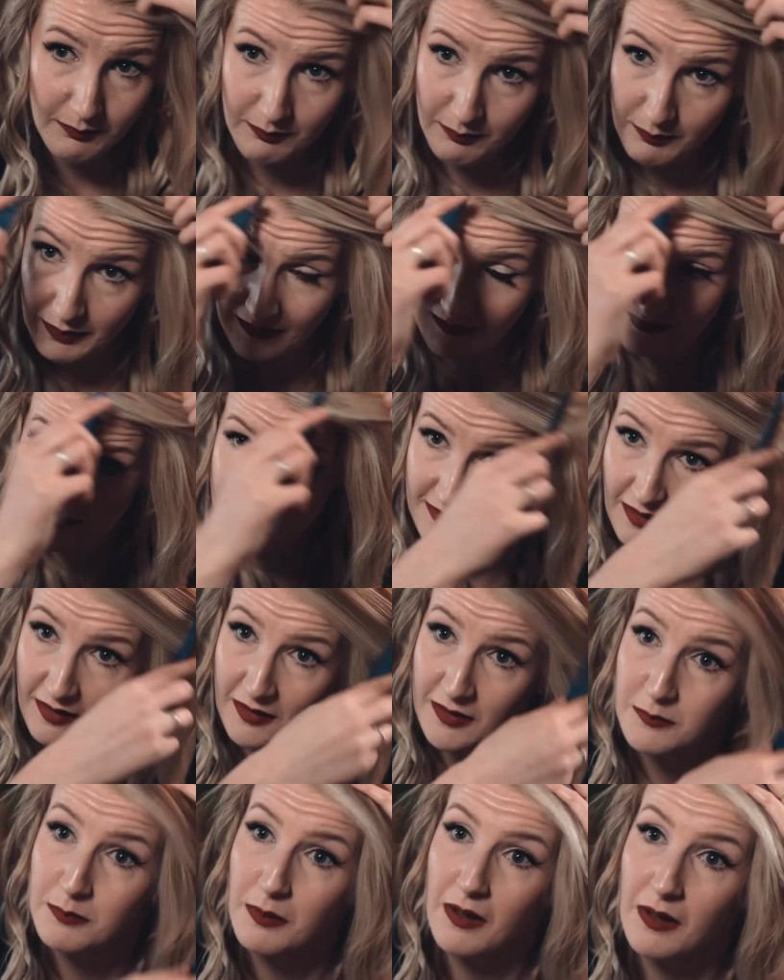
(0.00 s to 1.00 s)
big
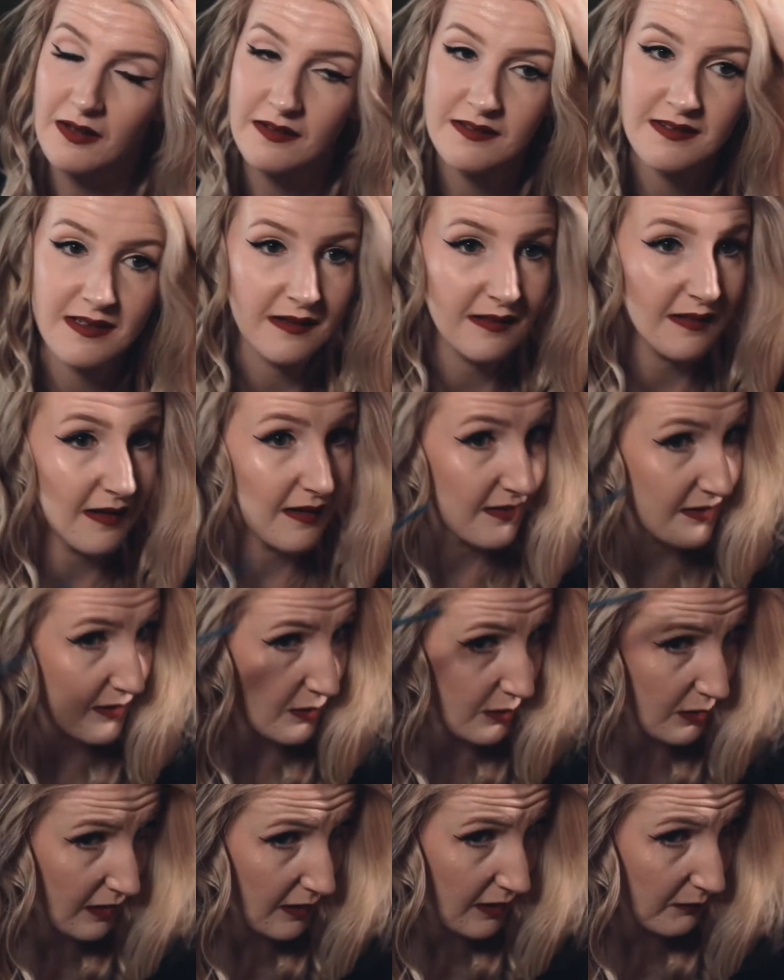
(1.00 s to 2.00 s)
side parting there.
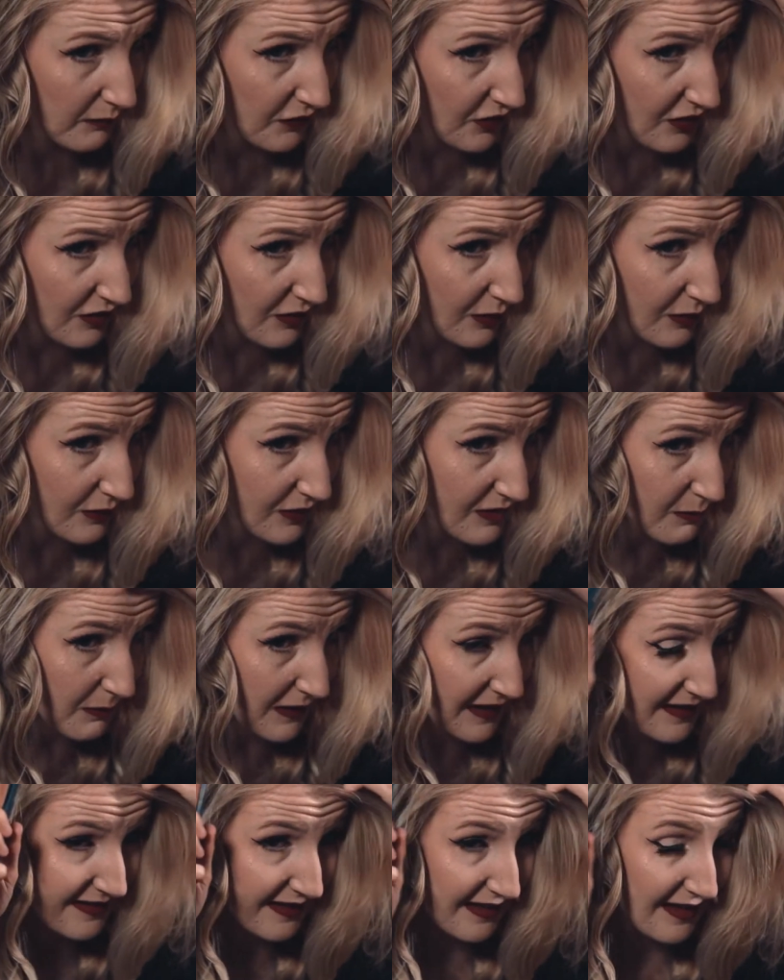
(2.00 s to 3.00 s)
Sorry, I'm just sort of
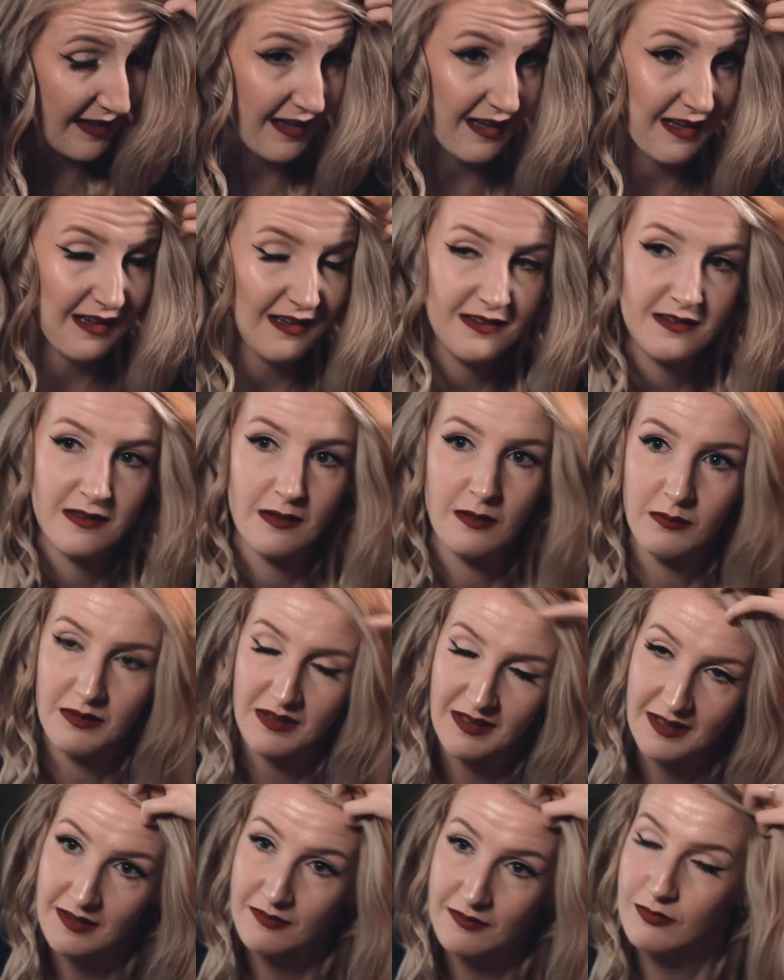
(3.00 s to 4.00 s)
splitting it here. So I'm going
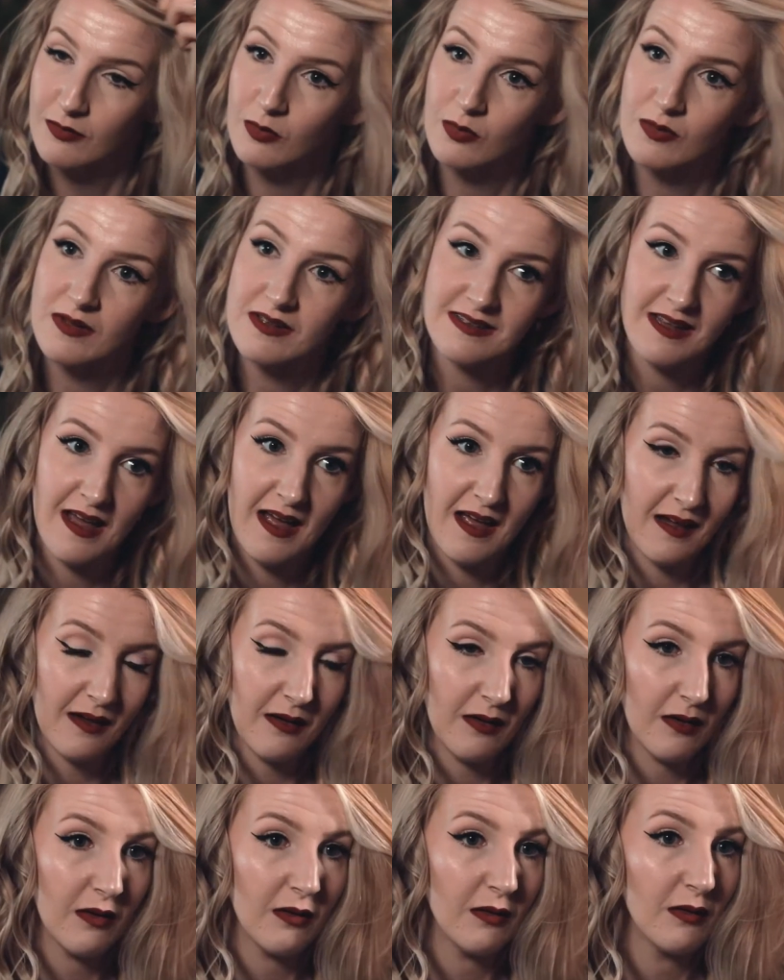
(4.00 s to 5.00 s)
to have all this hair
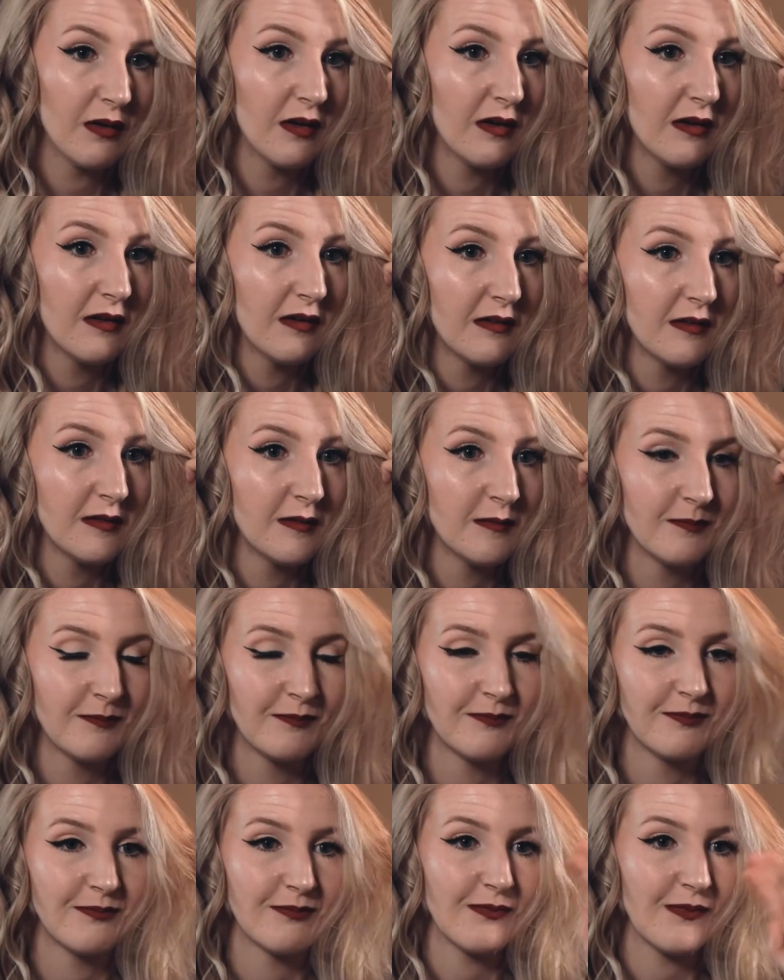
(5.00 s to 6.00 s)

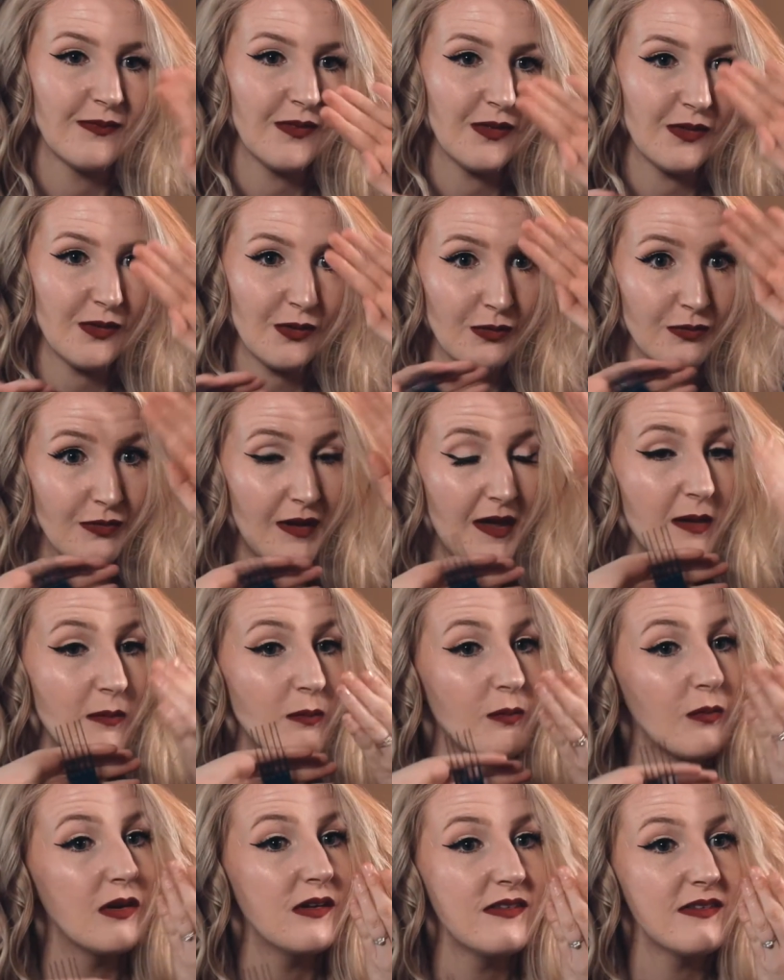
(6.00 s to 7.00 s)
go sort of
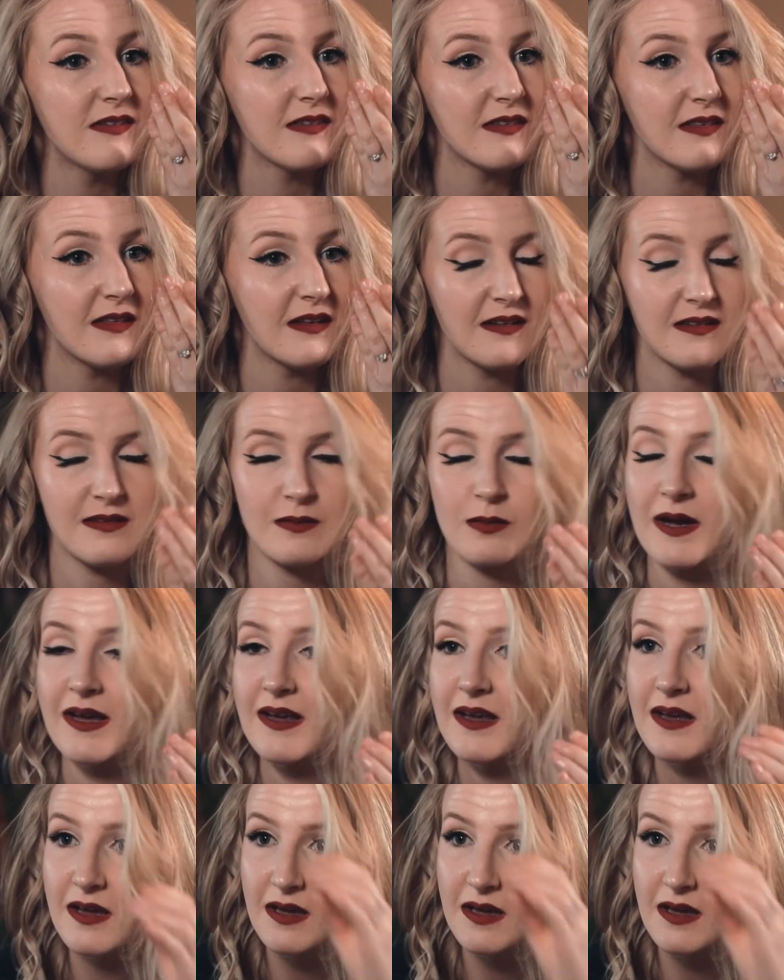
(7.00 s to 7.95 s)
inwards this way.